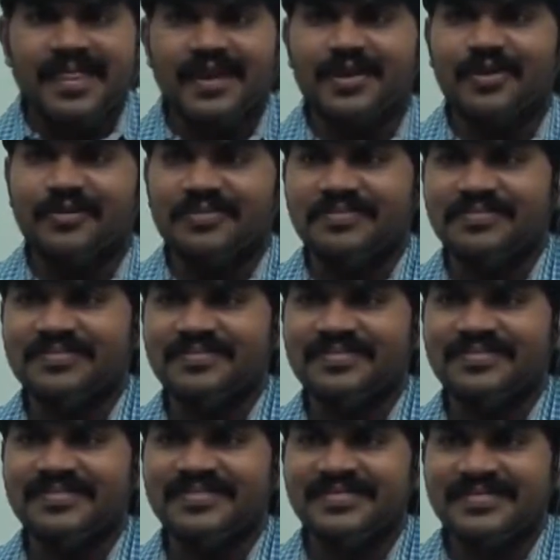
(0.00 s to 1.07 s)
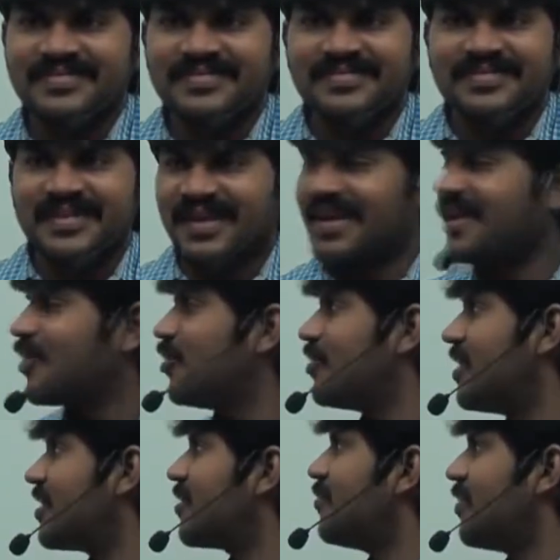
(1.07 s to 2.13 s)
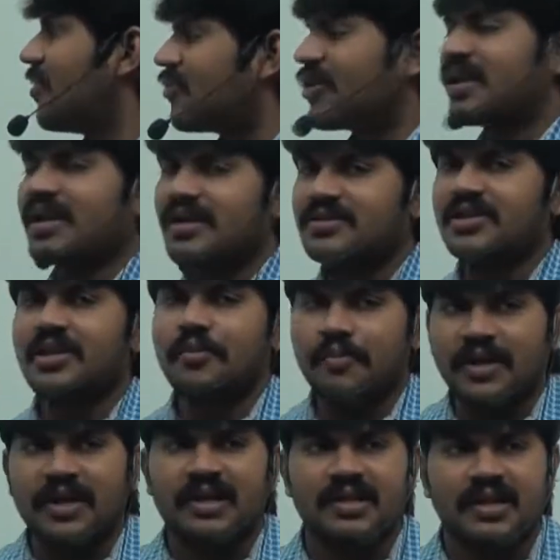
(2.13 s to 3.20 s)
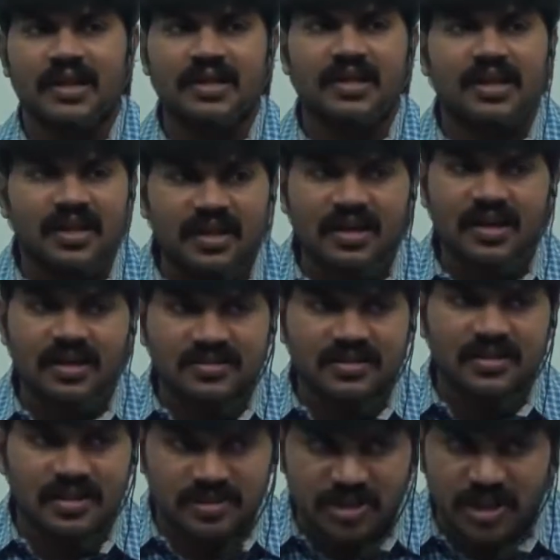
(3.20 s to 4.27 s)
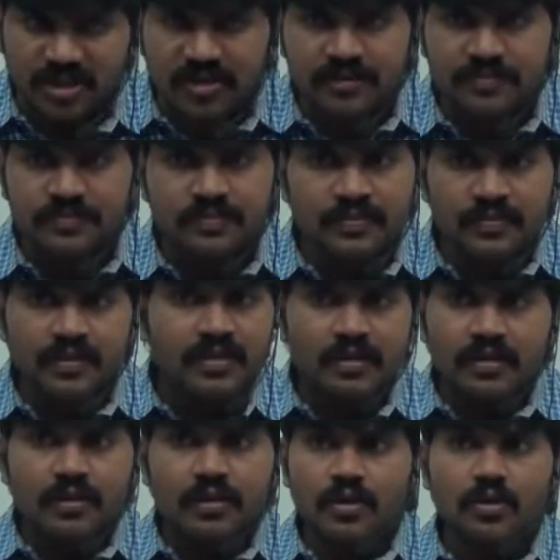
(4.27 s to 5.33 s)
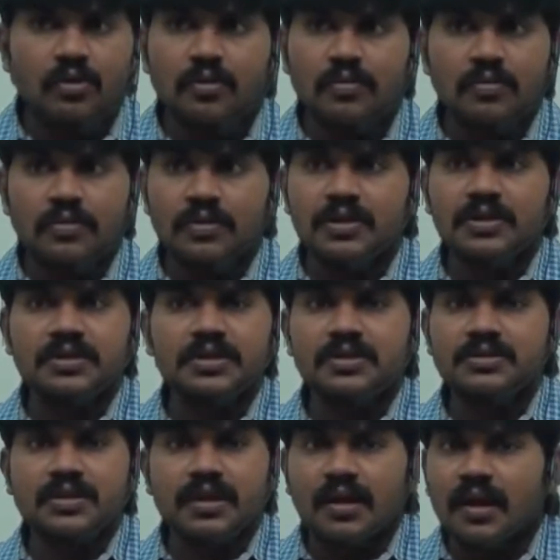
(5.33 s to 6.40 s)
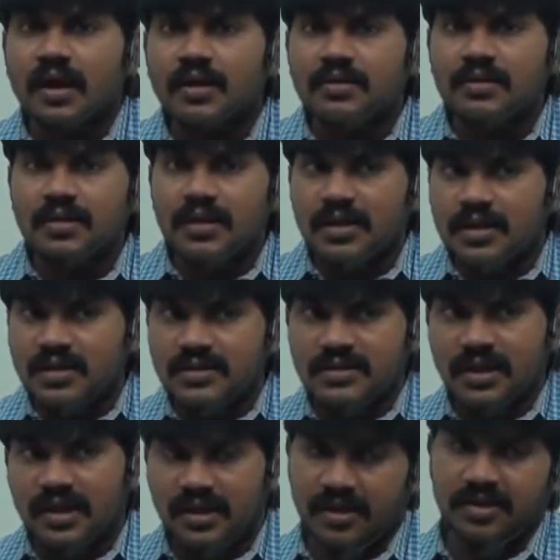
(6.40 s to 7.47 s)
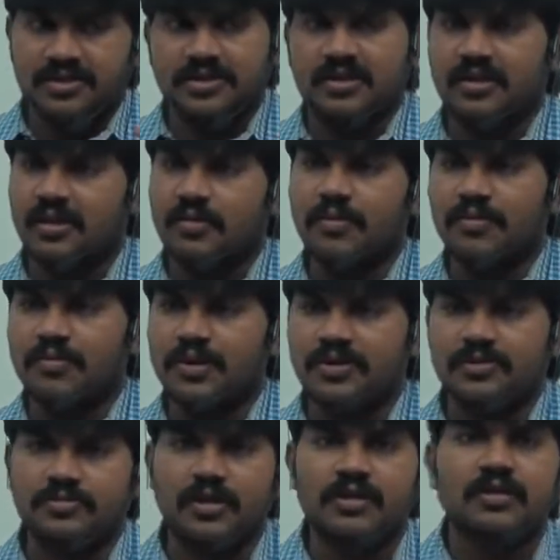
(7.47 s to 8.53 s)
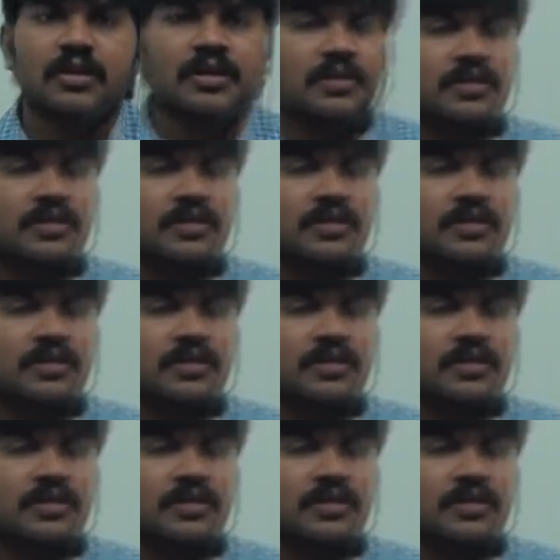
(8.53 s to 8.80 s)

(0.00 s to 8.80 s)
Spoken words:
Can I use the term? Outer class is the parent and inner class is the child? No, it is not easier relation. Remember this one.